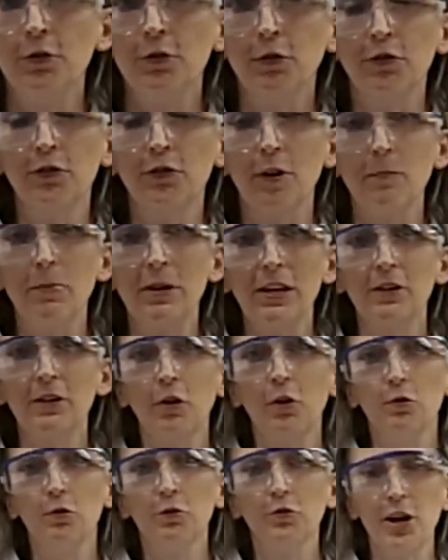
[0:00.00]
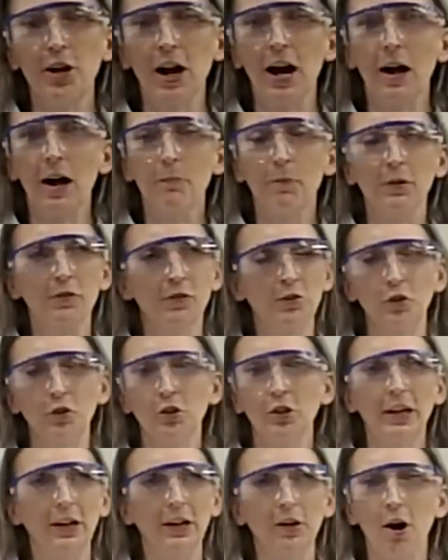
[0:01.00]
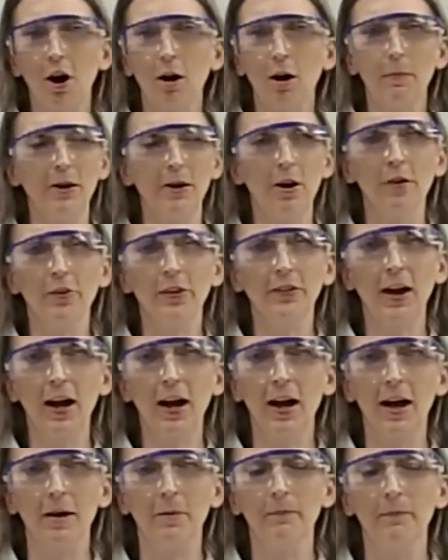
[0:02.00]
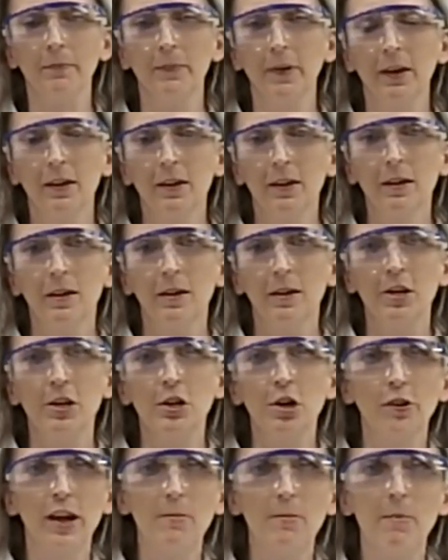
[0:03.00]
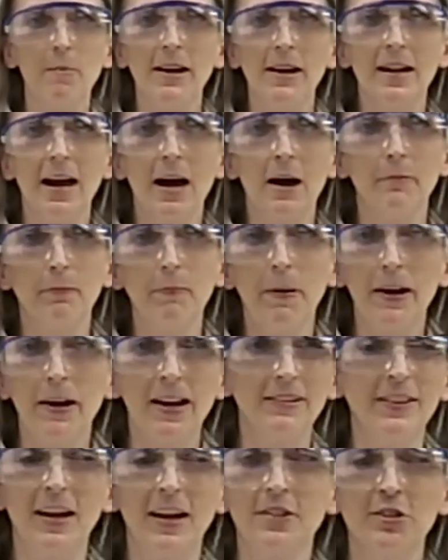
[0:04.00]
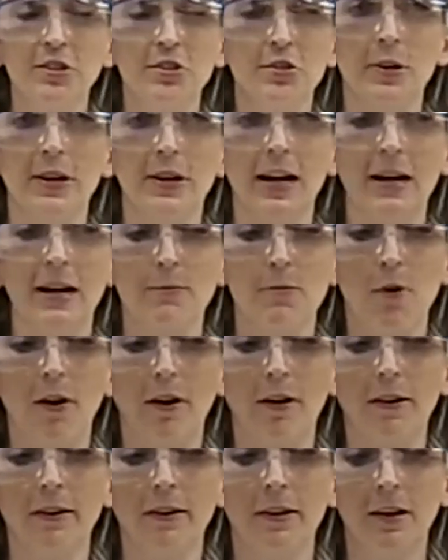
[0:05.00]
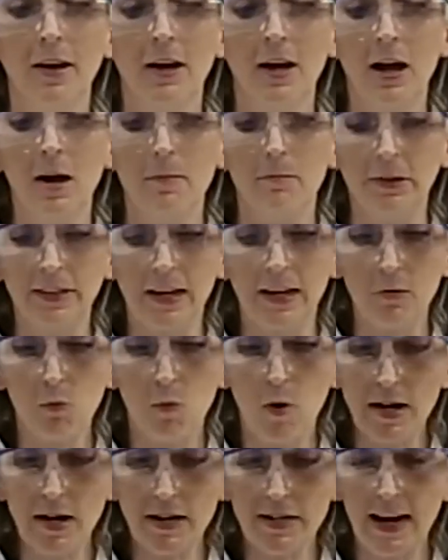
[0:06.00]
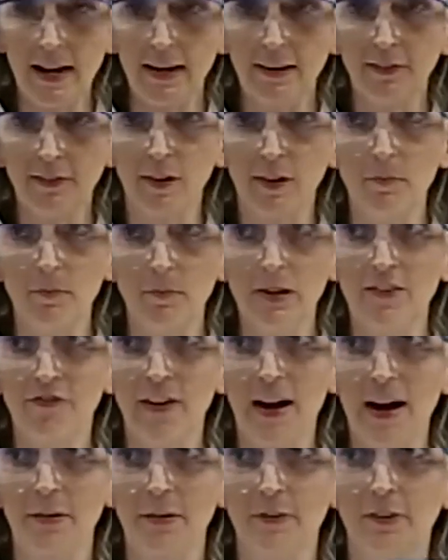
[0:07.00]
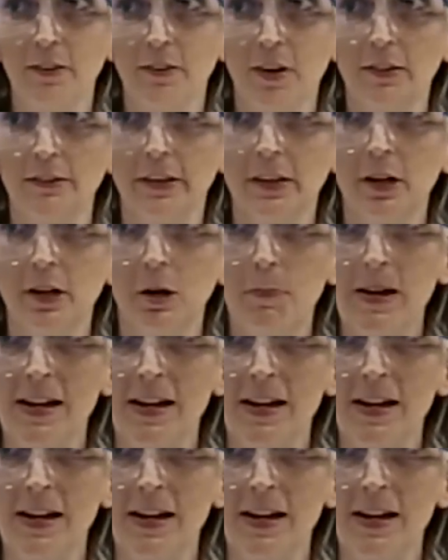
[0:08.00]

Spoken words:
So somebody whose job was to look at carbon all the time, they might not pay attention to it anymore. But then one day somebody found a little